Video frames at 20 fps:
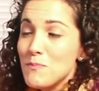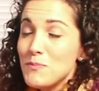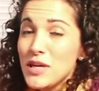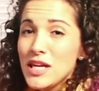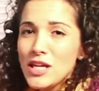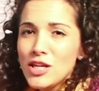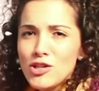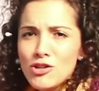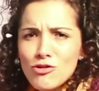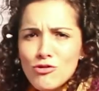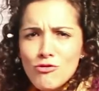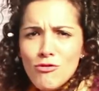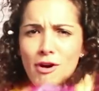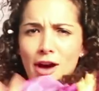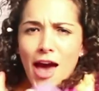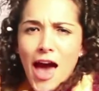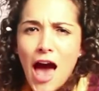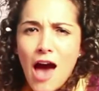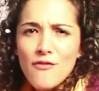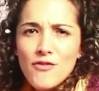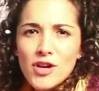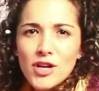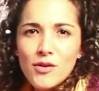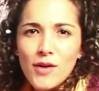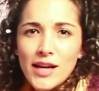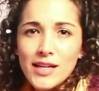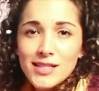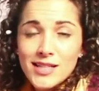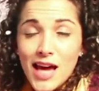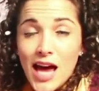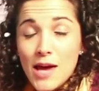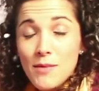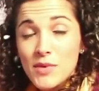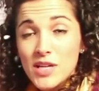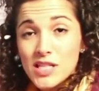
Be you, have a great time,